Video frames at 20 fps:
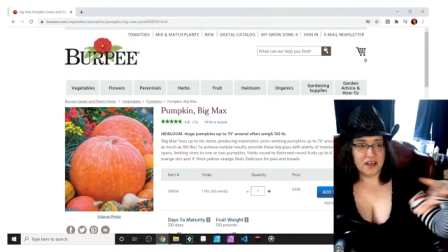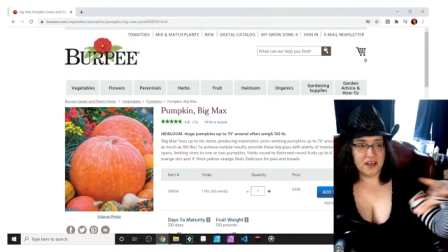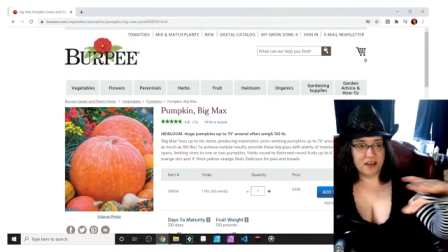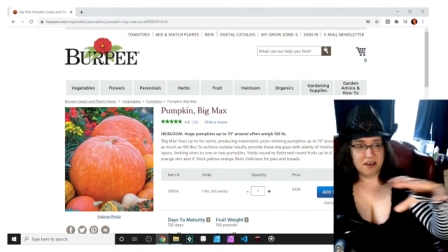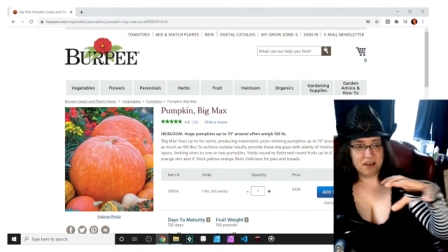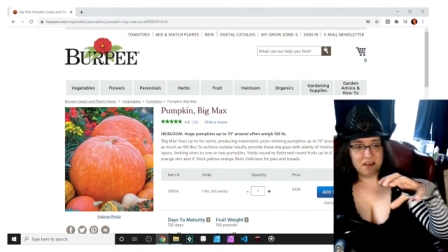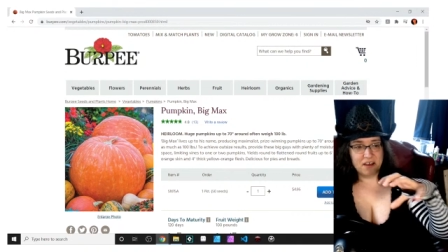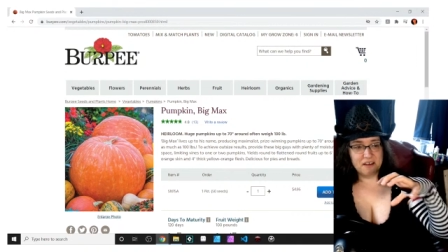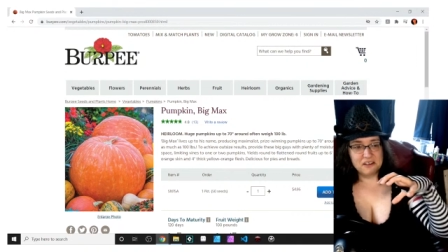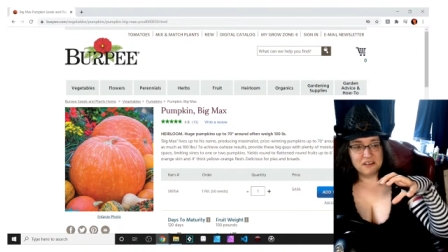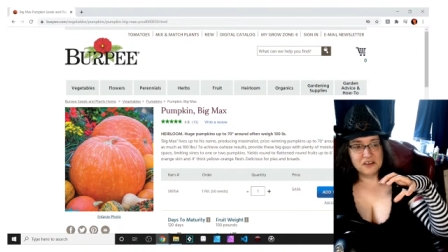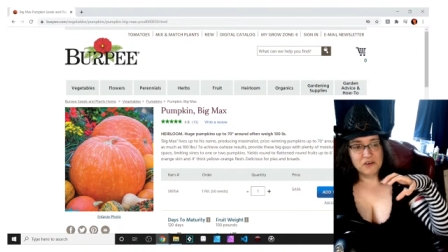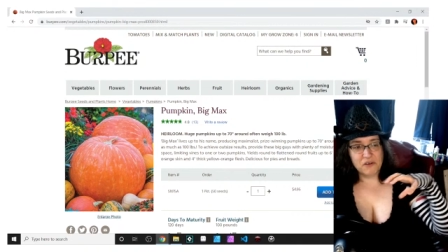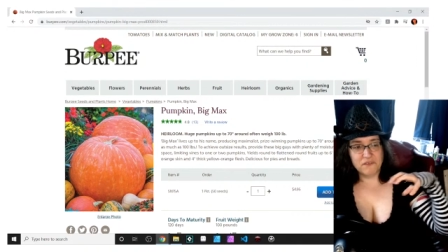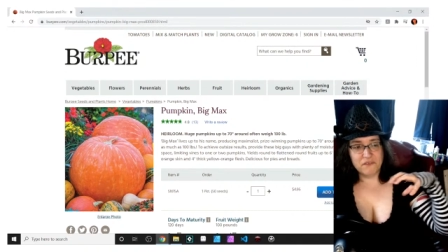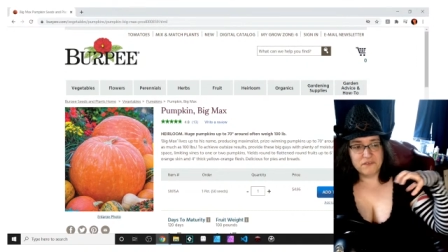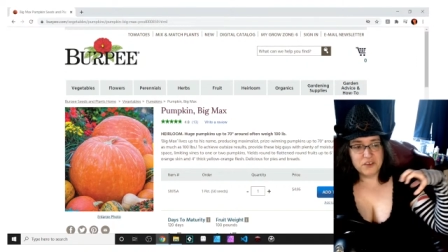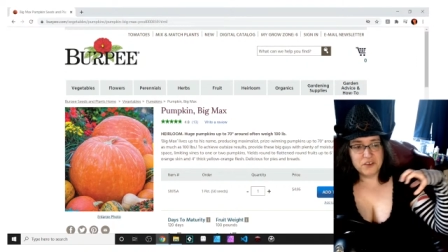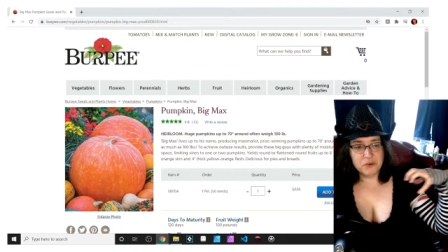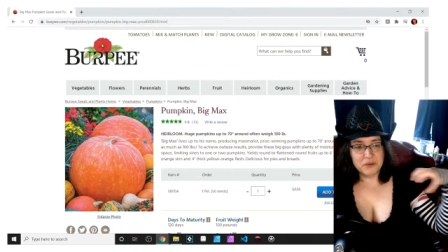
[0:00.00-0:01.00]
uh, a you know, a
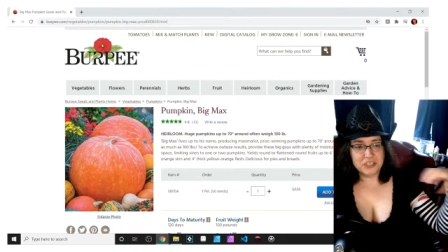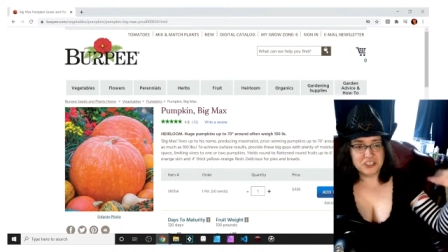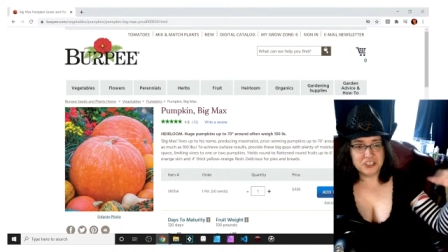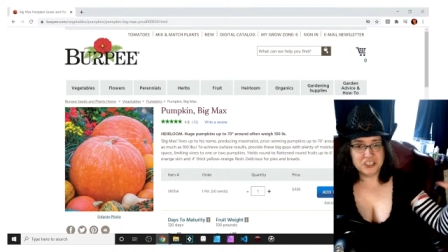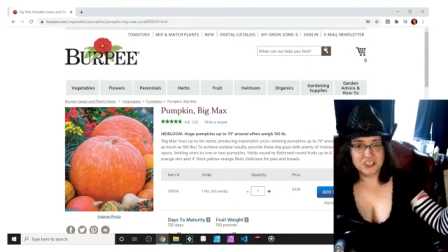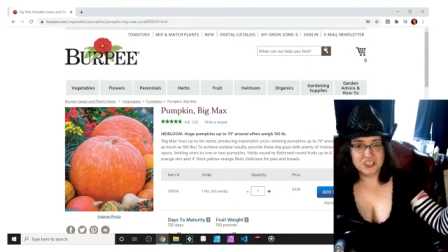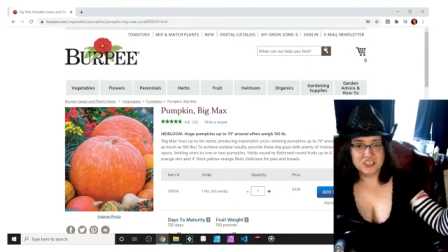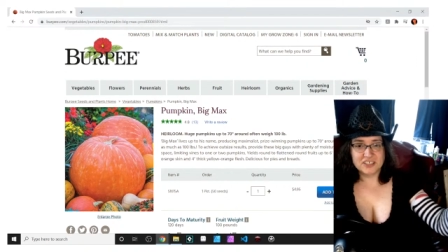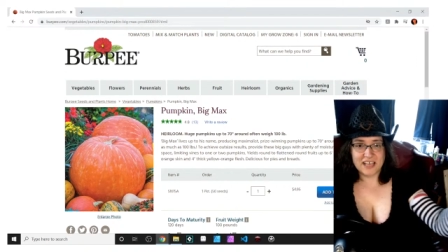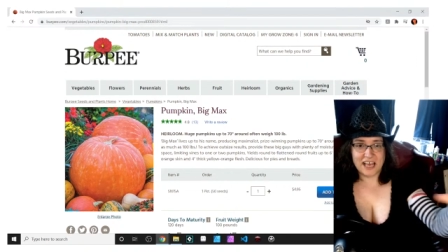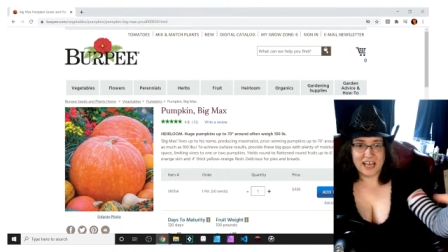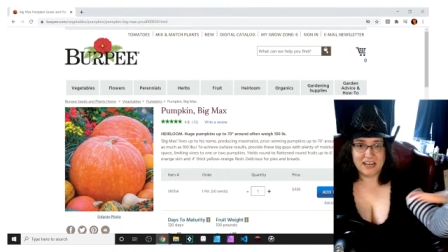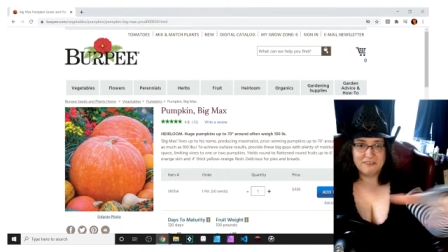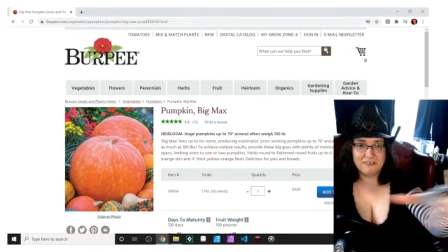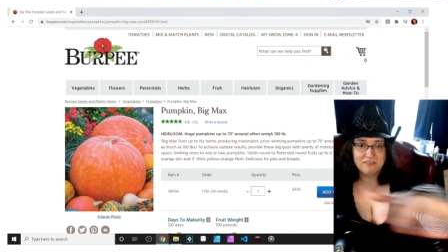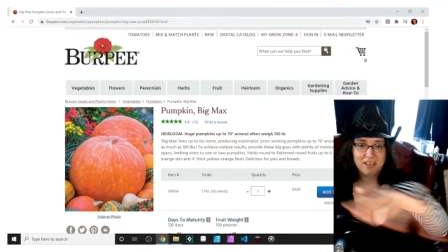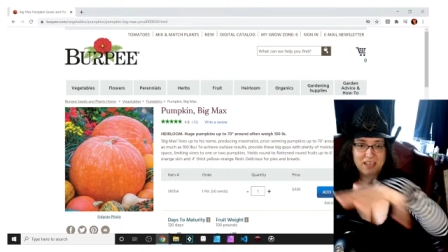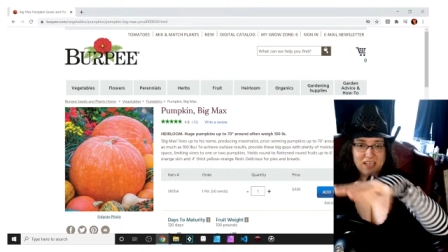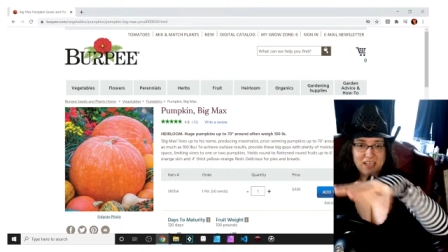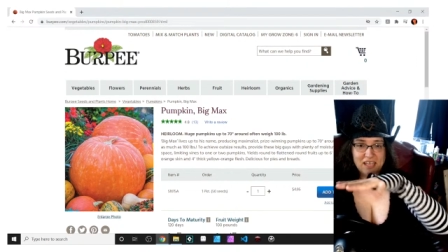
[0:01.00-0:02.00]
few inches kind
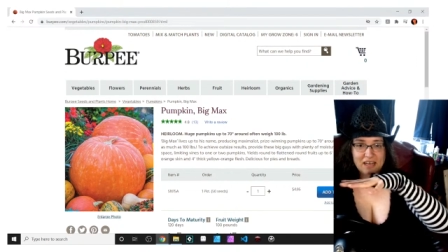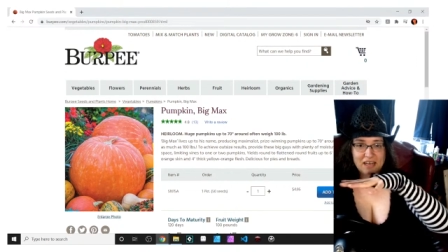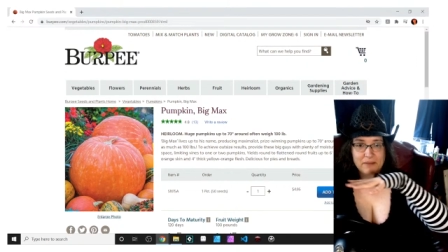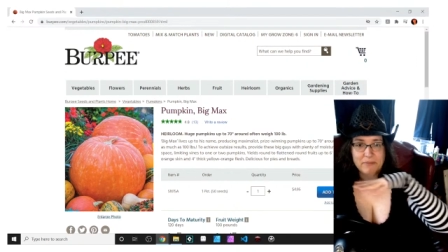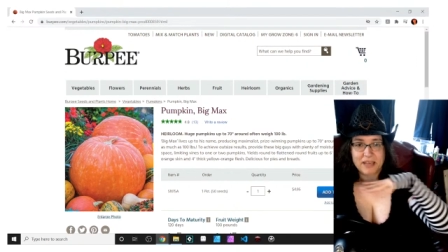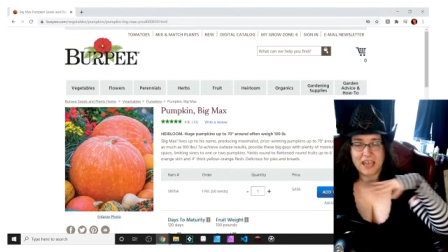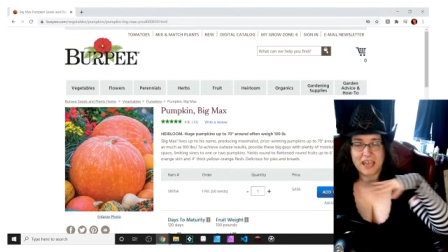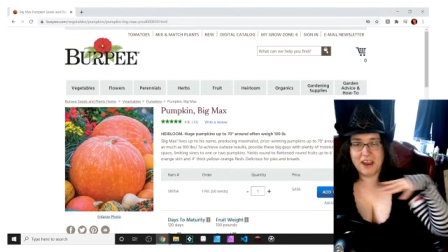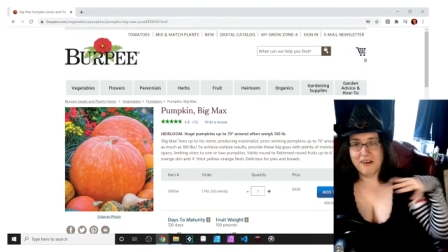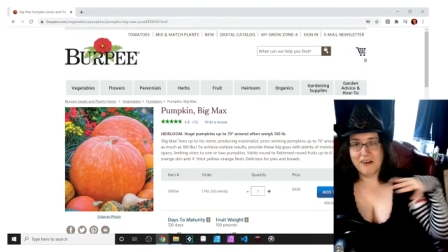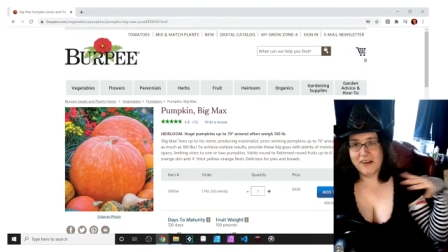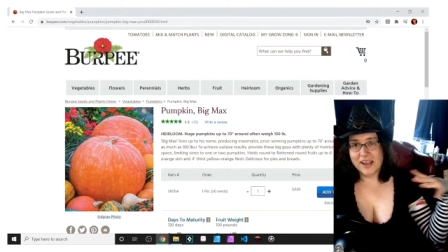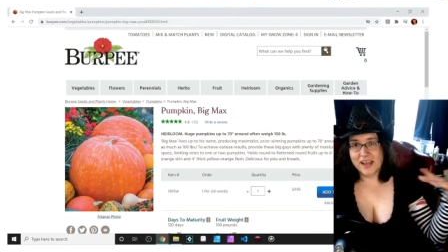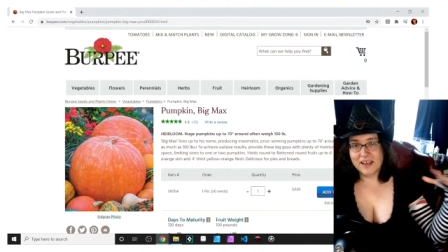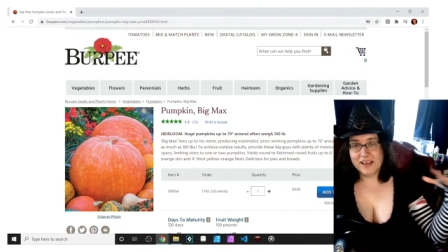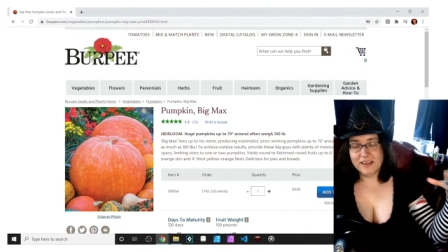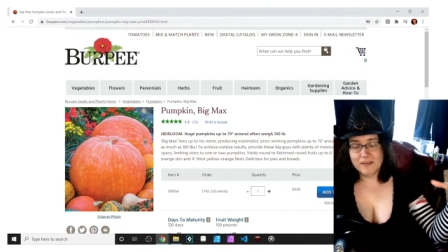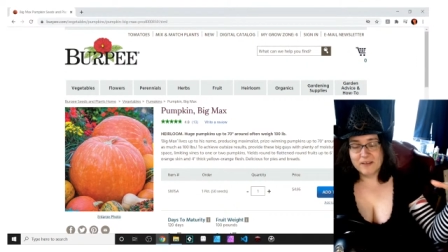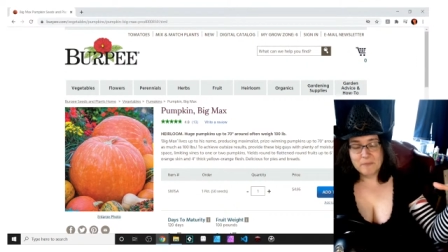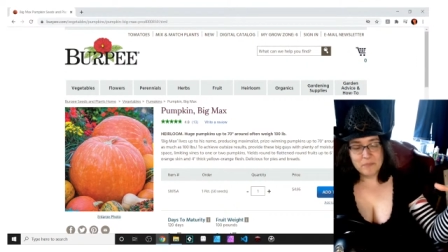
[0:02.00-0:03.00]
of like in a big
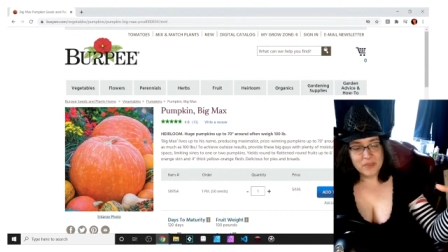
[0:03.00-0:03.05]
area.